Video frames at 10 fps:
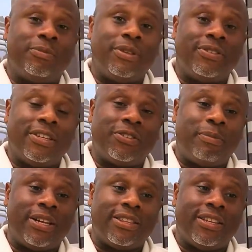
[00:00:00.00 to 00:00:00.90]
business
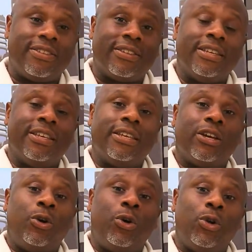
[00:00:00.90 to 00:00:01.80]
partners,
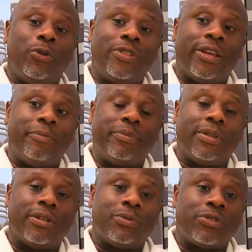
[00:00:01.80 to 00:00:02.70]
all of them
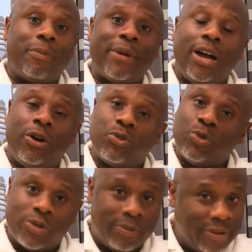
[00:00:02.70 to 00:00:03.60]
somehow
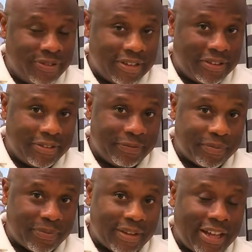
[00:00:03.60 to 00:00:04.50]
took the business
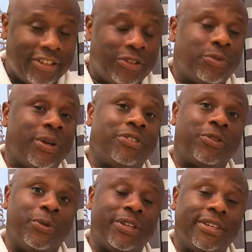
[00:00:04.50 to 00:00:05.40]
and it went
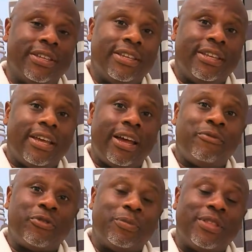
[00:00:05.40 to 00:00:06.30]
away. And
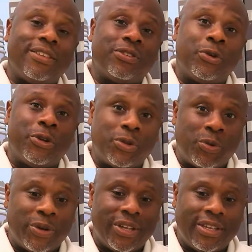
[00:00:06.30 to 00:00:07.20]
from that going
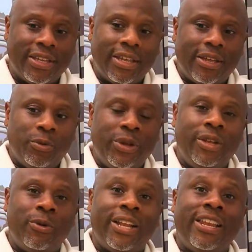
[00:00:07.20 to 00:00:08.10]
away,
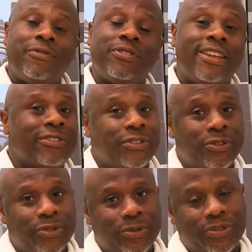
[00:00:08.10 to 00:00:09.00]
we were left
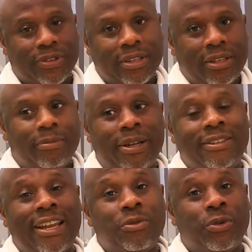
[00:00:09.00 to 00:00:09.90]
destitute. My
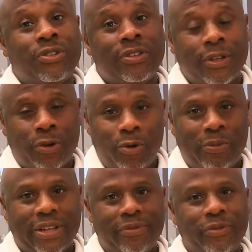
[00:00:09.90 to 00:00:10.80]
dad was in a
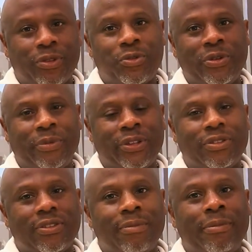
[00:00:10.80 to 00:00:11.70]
coma for 3
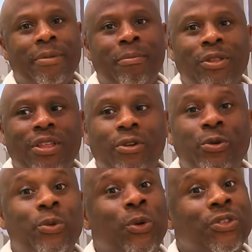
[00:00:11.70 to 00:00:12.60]
months, and my mother,
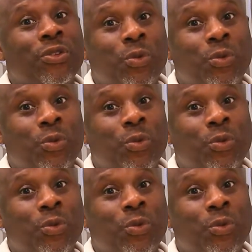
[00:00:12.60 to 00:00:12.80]
who wasn't